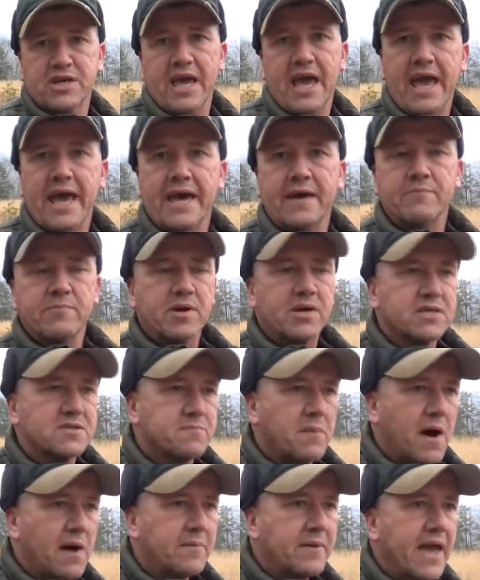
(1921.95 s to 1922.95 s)
can't, because
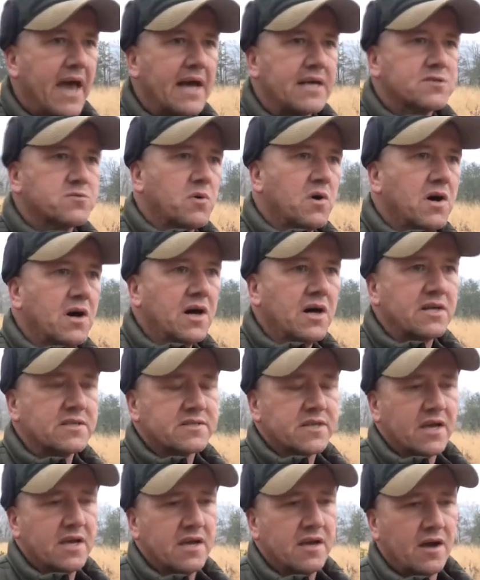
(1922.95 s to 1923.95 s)
bobcats will
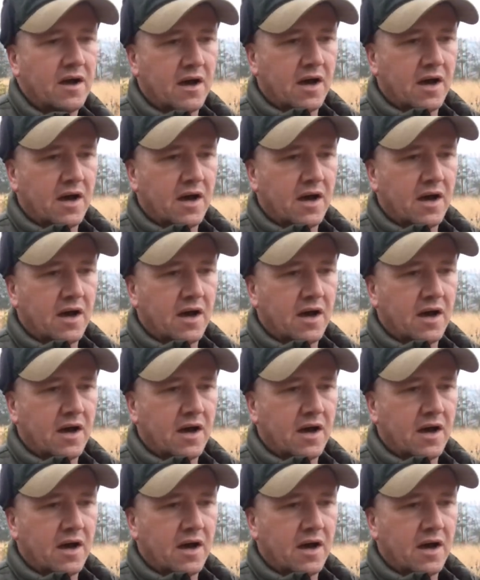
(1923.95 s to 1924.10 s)
hunt uh,